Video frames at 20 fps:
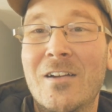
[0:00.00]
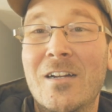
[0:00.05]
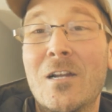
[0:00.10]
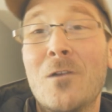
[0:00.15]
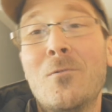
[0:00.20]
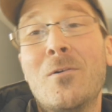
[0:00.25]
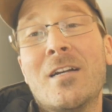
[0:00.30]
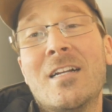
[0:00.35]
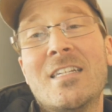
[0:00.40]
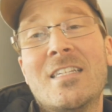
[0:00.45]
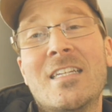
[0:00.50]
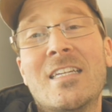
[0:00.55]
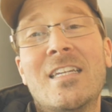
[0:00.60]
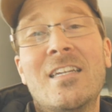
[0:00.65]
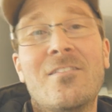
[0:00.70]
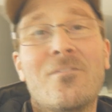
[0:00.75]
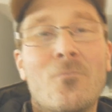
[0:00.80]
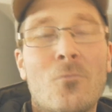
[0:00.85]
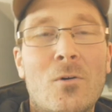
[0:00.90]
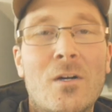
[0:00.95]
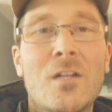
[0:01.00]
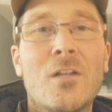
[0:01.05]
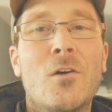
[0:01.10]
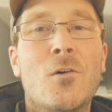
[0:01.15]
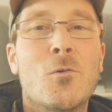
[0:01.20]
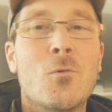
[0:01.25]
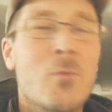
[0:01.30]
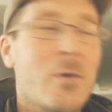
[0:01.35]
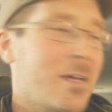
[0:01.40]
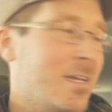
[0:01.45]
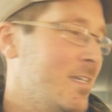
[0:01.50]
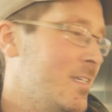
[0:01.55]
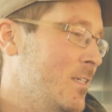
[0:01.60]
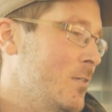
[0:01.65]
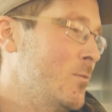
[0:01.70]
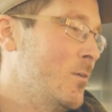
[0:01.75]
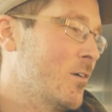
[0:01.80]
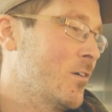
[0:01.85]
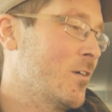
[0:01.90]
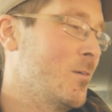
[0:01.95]
and I wanted to give one away
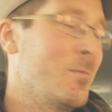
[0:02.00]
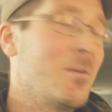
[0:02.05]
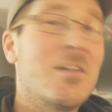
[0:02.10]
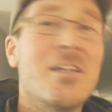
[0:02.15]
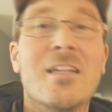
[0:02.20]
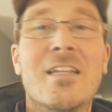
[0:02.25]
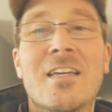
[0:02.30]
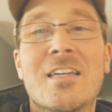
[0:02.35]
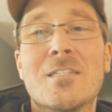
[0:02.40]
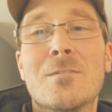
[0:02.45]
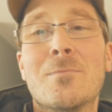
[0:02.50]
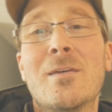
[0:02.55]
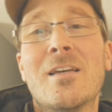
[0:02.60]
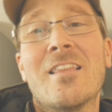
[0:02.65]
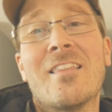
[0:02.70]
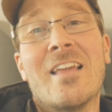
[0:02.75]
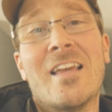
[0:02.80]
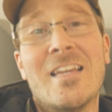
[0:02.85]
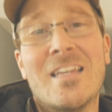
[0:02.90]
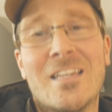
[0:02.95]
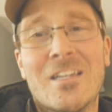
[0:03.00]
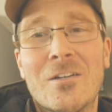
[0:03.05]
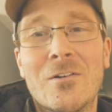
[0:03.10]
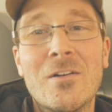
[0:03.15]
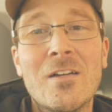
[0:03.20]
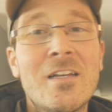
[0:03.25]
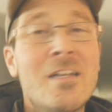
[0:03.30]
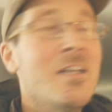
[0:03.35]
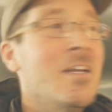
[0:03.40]
to our community as a big thank you